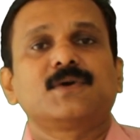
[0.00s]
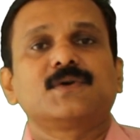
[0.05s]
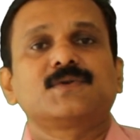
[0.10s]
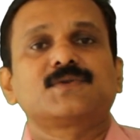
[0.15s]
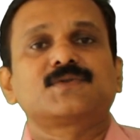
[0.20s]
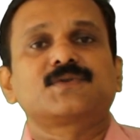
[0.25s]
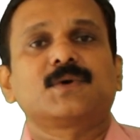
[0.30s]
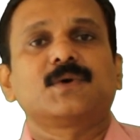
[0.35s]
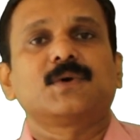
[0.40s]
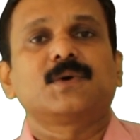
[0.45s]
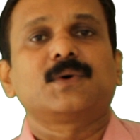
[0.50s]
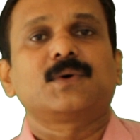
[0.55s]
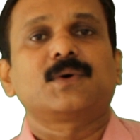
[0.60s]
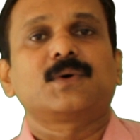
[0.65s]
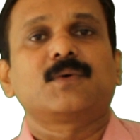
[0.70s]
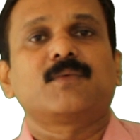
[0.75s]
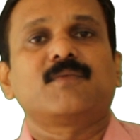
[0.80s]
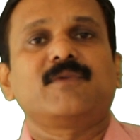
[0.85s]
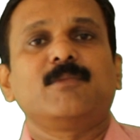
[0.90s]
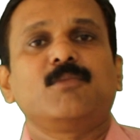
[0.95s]
So
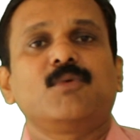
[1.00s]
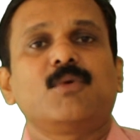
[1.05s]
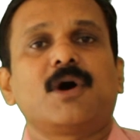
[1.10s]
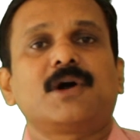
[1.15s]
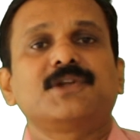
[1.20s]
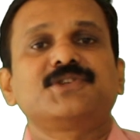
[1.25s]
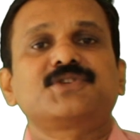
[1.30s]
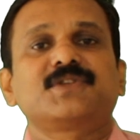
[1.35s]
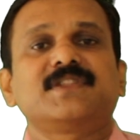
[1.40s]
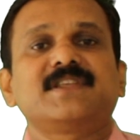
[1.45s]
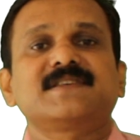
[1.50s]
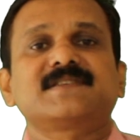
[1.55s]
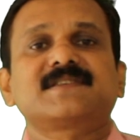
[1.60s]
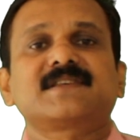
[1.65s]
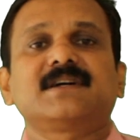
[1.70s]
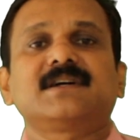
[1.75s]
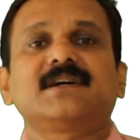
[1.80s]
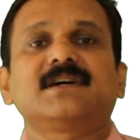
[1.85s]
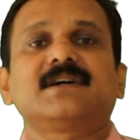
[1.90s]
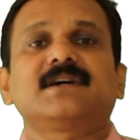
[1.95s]
we move on to this
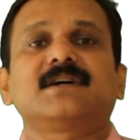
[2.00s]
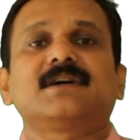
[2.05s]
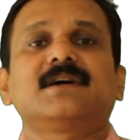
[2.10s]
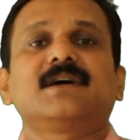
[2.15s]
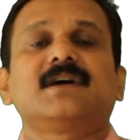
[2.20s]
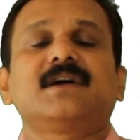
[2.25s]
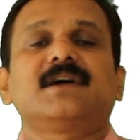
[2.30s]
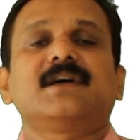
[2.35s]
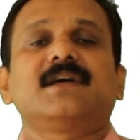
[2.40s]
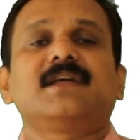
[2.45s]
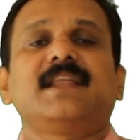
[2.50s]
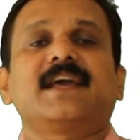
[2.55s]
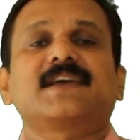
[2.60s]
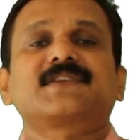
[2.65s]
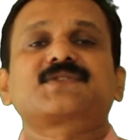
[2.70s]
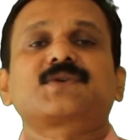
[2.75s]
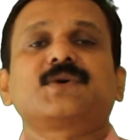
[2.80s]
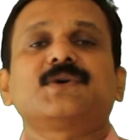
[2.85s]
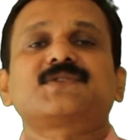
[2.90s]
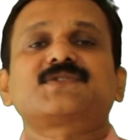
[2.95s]

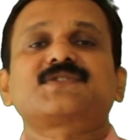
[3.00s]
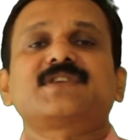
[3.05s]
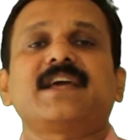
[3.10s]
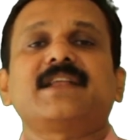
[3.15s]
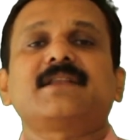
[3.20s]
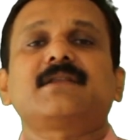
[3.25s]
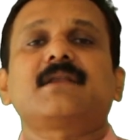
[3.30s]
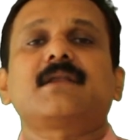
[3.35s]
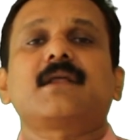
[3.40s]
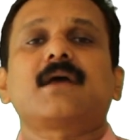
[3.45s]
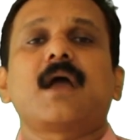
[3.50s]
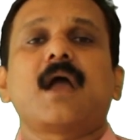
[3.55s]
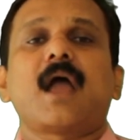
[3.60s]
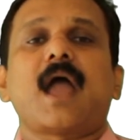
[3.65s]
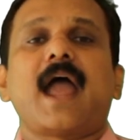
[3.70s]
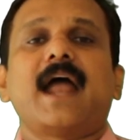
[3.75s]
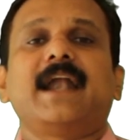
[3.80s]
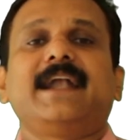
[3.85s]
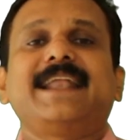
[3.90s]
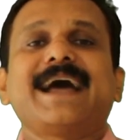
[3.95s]
next question.
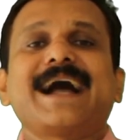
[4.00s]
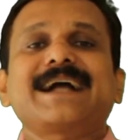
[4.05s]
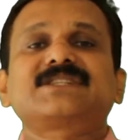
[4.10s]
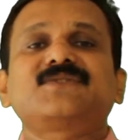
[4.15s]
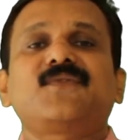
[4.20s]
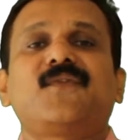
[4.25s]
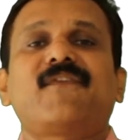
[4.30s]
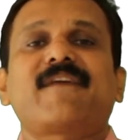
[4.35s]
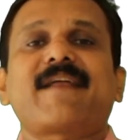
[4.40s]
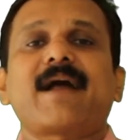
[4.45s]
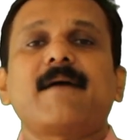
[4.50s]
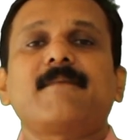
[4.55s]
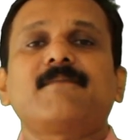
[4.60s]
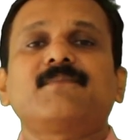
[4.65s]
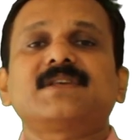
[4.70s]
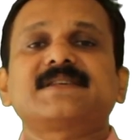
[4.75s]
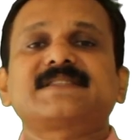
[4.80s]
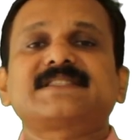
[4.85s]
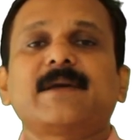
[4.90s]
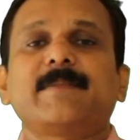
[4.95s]
A duct from
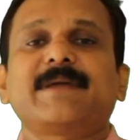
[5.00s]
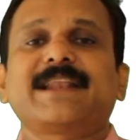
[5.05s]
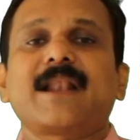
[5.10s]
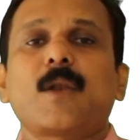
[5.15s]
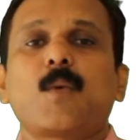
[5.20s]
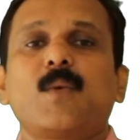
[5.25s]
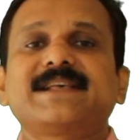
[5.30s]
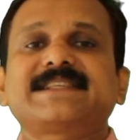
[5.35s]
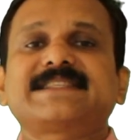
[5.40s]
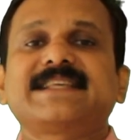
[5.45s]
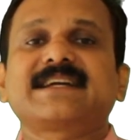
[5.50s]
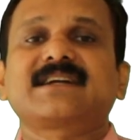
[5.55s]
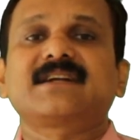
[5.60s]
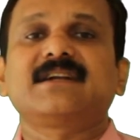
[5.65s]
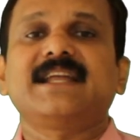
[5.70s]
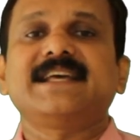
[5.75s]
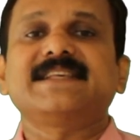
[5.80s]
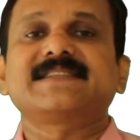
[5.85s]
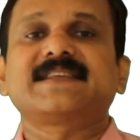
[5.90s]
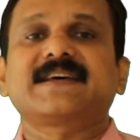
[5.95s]
the seminal vesicle
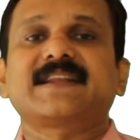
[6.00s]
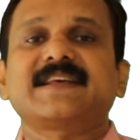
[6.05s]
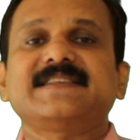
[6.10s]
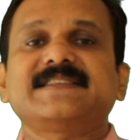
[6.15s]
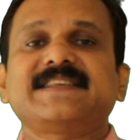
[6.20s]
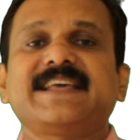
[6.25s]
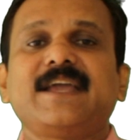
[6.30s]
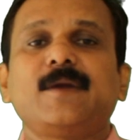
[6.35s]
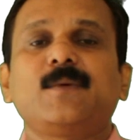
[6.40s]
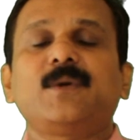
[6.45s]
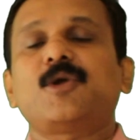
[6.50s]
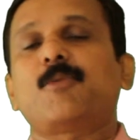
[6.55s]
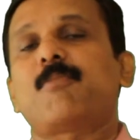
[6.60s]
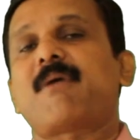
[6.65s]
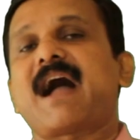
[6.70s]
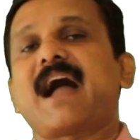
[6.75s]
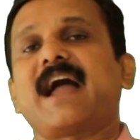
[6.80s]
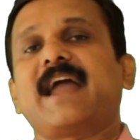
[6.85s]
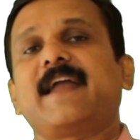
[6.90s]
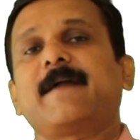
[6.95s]
is received
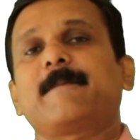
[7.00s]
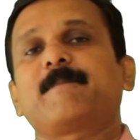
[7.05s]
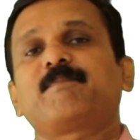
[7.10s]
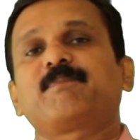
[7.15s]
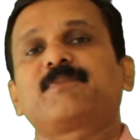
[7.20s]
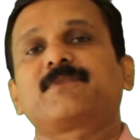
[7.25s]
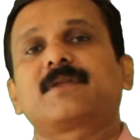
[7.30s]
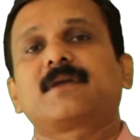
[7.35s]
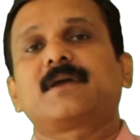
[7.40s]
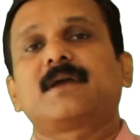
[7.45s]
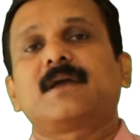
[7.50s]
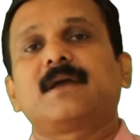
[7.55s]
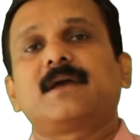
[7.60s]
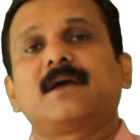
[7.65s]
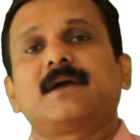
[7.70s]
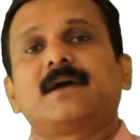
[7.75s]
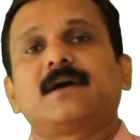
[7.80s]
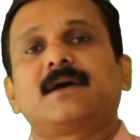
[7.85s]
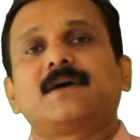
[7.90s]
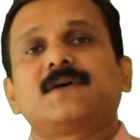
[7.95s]
by.
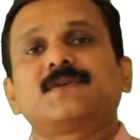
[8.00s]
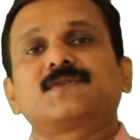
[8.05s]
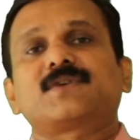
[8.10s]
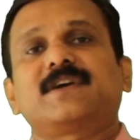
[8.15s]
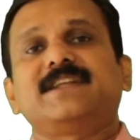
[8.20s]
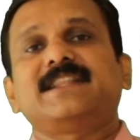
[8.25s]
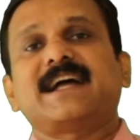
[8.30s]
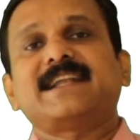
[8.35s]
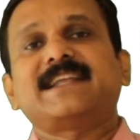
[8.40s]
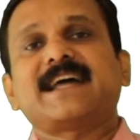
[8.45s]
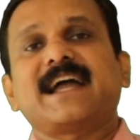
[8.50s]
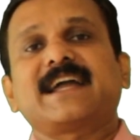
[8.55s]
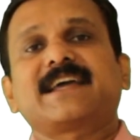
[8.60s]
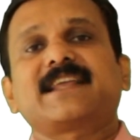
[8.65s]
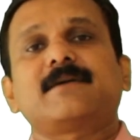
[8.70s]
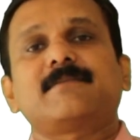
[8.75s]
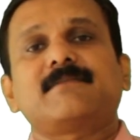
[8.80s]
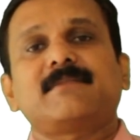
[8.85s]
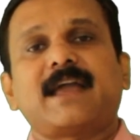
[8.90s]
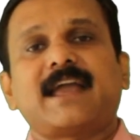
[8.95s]
So in that
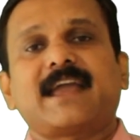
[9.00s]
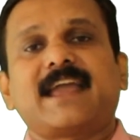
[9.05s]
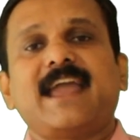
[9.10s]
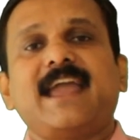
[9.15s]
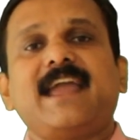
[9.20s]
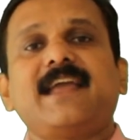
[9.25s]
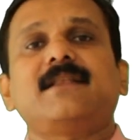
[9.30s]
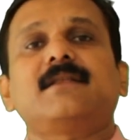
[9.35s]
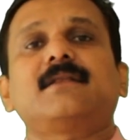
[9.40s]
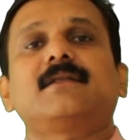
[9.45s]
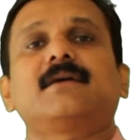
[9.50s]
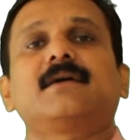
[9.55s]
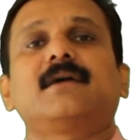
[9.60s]
diagram again,